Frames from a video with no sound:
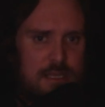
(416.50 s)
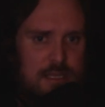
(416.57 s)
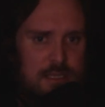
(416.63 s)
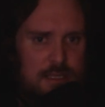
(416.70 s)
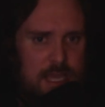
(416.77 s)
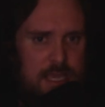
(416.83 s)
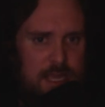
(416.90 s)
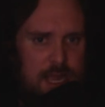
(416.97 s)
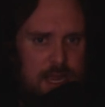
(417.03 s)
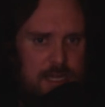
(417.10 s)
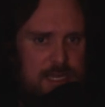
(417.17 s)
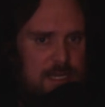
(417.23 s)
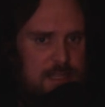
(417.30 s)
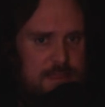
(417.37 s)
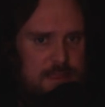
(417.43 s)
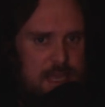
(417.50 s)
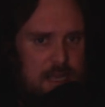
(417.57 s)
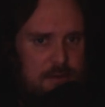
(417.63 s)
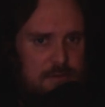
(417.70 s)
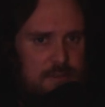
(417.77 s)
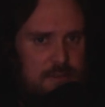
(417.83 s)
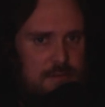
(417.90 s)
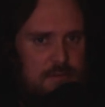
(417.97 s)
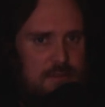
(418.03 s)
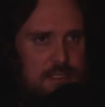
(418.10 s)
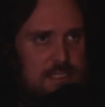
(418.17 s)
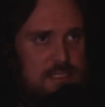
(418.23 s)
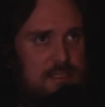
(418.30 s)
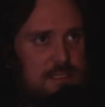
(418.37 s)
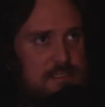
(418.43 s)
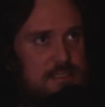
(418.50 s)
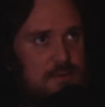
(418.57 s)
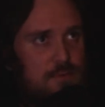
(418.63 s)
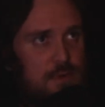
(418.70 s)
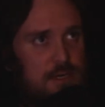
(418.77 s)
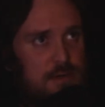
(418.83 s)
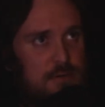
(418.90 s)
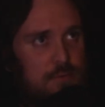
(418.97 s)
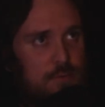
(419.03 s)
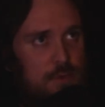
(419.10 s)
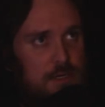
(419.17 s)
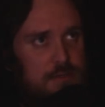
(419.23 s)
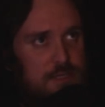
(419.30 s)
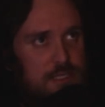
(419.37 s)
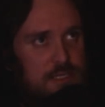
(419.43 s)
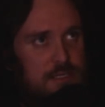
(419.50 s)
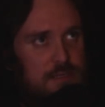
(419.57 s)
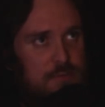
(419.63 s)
Like, I need 1,000, let's see, what are the